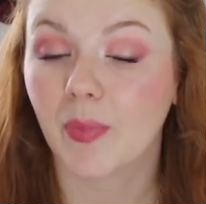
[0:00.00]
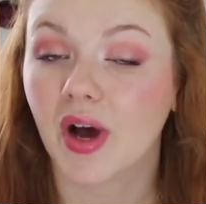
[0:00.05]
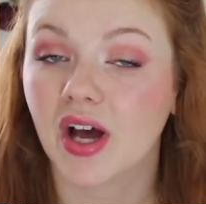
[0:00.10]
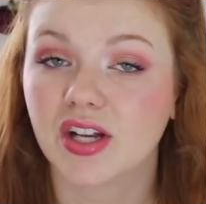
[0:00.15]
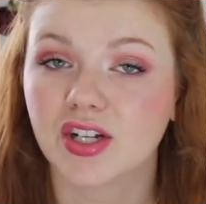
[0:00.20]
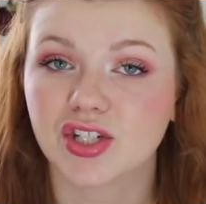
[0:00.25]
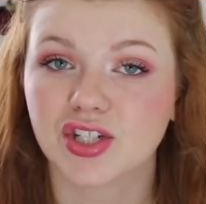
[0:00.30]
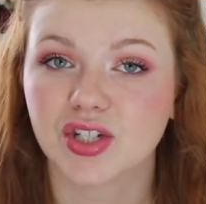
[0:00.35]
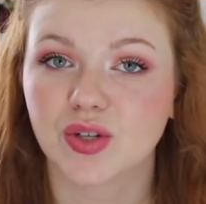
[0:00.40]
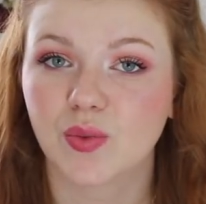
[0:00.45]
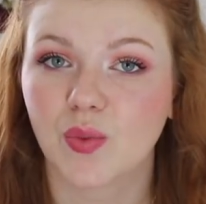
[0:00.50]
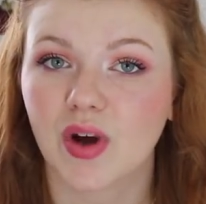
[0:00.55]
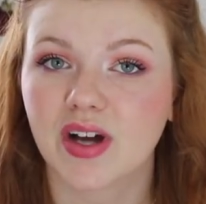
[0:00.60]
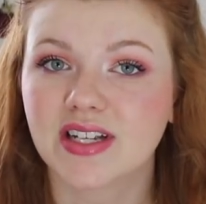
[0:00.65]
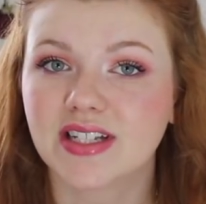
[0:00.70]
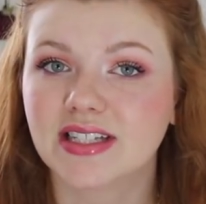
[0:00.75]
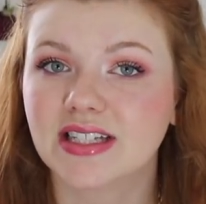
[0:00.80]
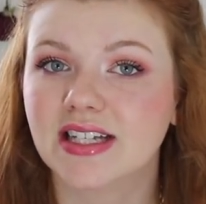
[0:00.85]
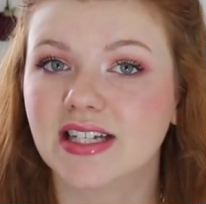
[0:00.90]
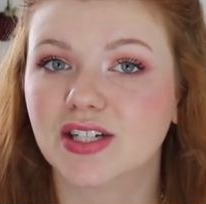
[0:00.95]
But she
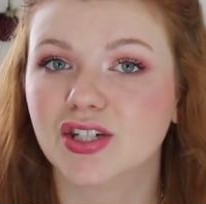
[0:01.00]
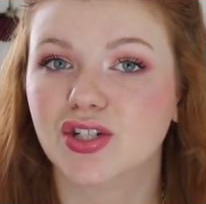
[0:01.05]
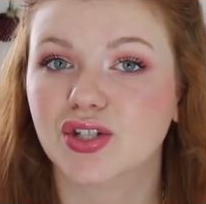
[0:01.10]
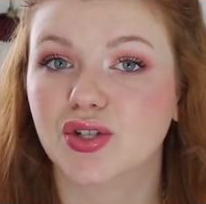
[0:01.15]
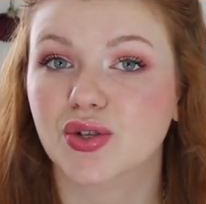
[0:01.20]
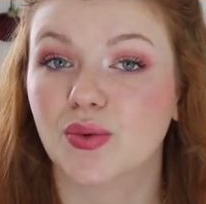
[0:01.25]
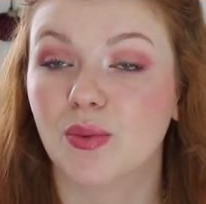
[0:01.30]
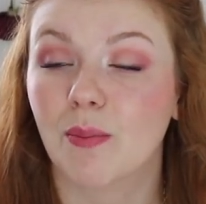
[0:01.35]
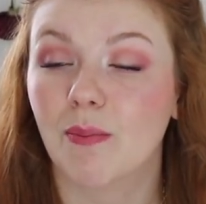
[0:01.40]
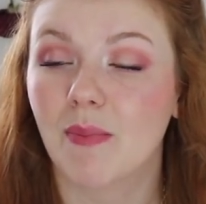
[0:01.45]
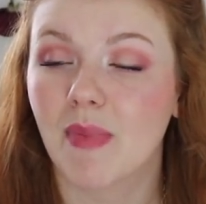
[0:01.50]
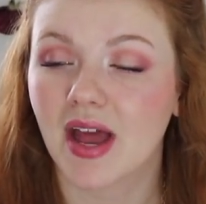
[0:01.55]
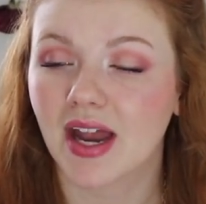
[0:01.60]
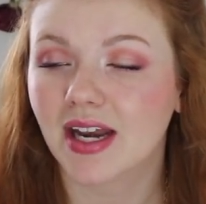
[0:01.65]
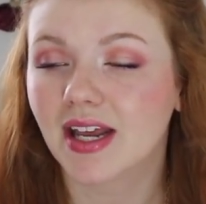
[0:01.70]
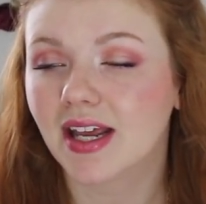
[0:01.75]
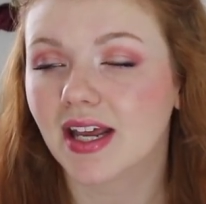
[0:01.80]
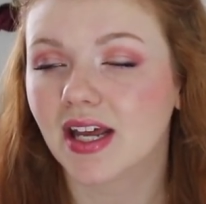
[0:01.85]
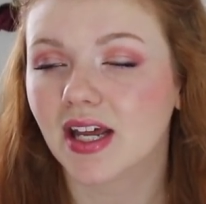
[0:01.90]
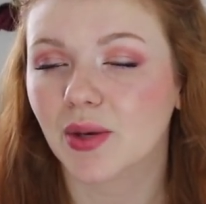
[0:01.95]
was linked to
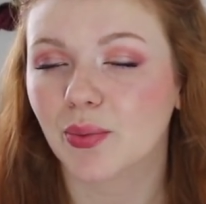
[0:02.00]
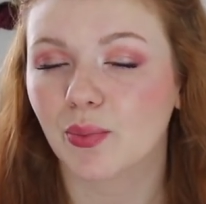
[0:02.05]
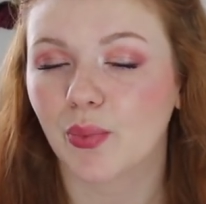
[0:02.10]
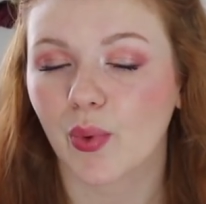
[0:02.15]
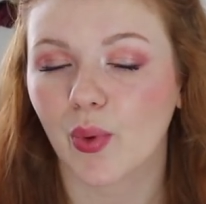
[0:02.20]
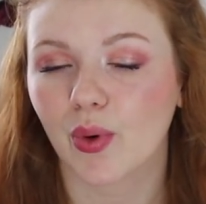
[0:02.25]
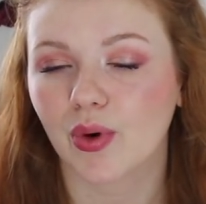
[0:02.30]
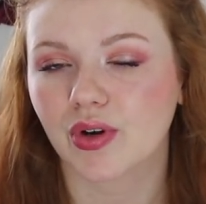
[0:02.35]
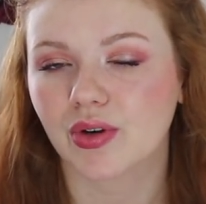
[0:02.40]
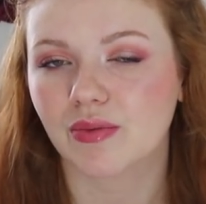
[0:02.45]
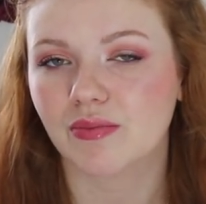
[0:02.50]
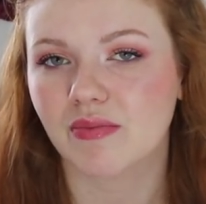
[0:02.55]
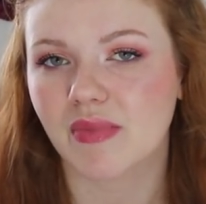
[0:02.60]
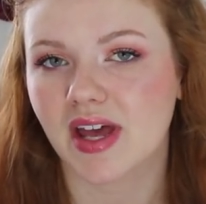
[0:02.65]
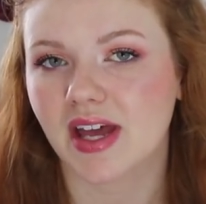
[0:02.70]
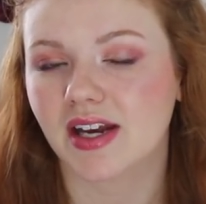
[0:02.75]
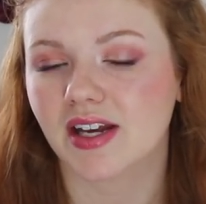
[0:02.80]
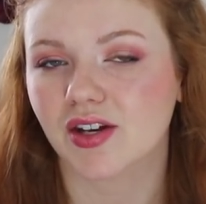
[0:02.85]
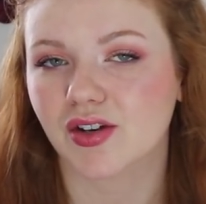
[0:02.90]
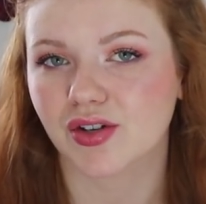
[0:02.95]
many important
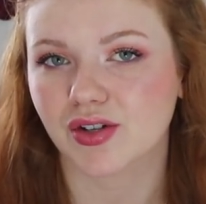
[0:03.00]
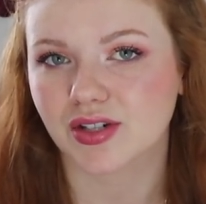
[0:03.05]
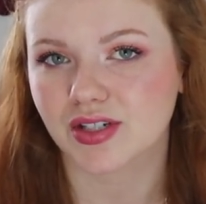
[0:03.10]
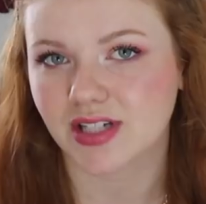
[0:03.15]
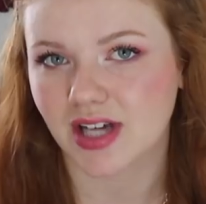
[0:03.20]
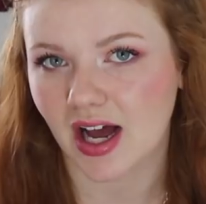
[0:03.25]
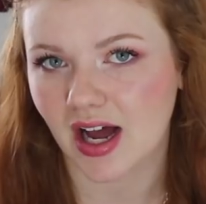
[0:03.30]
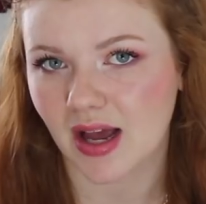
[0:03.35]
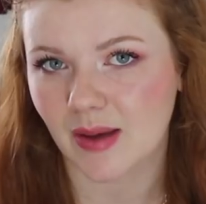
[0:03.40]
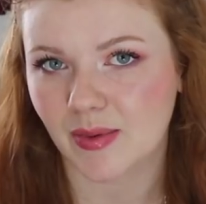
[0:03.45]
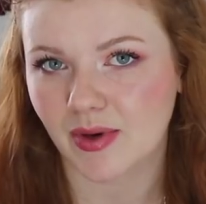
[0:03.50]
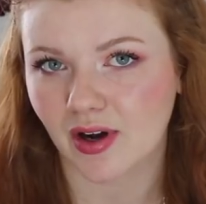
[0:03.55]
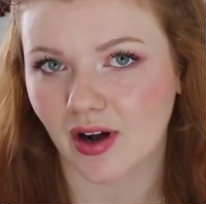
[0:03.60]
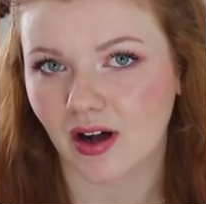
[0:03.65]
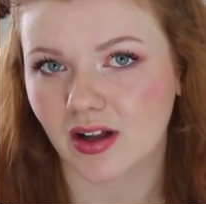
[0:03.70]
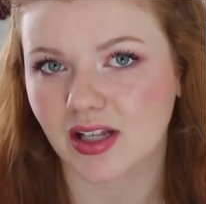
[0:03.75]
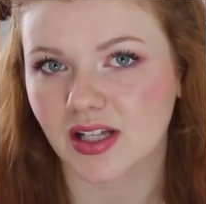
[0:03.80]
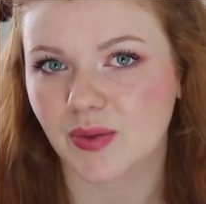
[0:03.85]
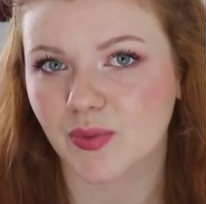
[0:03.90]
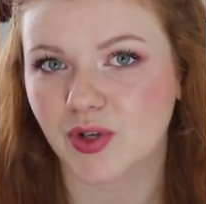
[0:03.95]
men in her time in
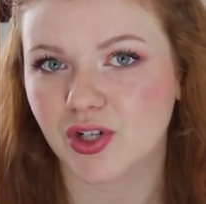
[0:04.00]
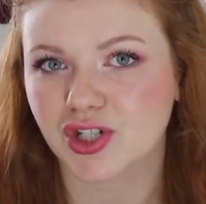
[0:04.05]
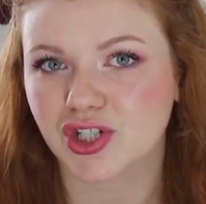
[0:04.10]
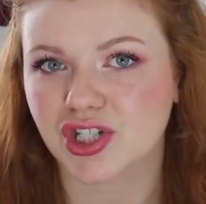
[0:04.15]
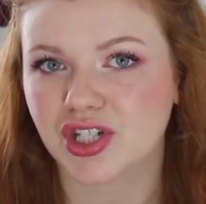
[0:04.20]
Hollywood.